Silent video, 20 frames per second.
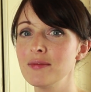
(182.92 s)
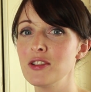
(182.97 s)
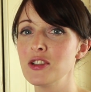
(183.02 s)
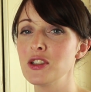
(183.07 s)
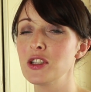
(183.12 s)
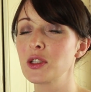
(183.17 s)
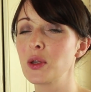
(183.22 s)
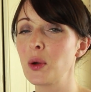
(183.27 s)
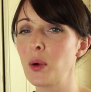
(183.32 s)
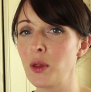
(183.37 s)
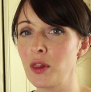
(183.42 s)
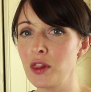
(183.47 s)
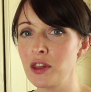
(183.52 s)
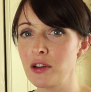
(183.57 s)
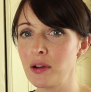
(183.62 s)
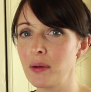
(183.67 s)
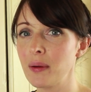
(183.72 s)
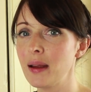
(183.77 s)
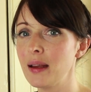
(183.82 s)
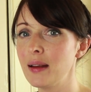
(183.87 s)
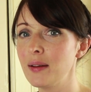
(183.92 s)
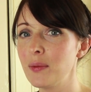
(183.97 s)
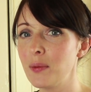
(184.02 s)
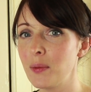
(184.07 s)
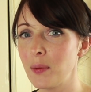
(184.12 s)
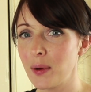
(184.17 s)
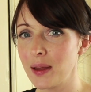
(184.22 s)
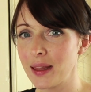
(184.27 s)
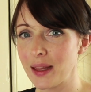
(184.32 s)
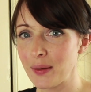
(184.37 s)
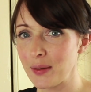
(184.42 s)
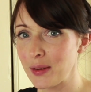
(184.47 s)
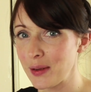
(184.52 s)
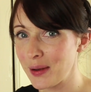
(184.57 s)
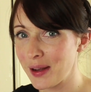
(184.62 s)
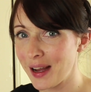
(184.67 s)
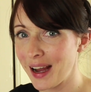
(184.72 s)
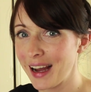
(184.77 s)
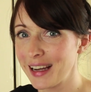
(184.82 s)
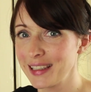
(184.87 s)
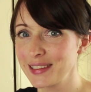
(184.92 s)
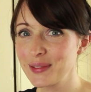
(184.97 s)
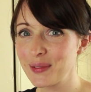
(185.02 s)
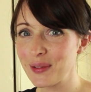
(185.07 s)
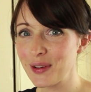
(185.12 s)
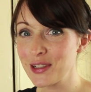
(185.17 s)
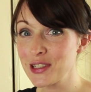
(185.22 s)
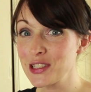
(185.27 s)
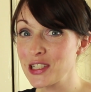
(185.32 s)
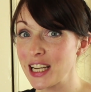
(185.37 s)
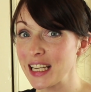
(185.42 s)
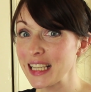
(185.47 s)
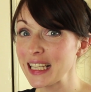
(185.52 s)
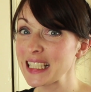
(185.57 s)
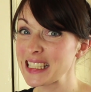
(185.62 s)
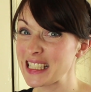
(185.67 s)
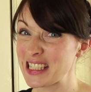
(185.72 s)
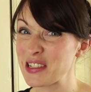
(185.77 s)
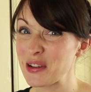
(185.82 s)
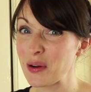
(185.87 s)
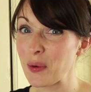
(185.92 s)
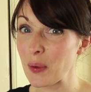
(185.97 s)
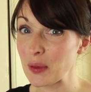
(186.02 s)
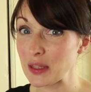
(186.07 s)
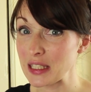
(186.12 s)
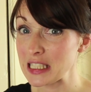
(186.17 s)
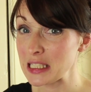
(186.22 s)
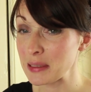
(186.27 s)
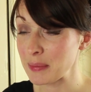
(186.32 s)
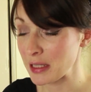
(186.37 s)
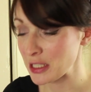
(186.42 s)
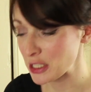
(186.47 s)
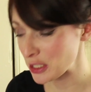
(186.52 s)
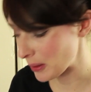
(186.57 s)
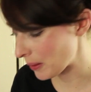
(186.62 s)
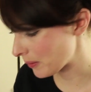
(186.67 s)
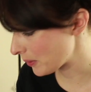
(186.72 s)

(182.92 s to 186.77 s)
just going through it without you guys watching because I don't want this to be a 2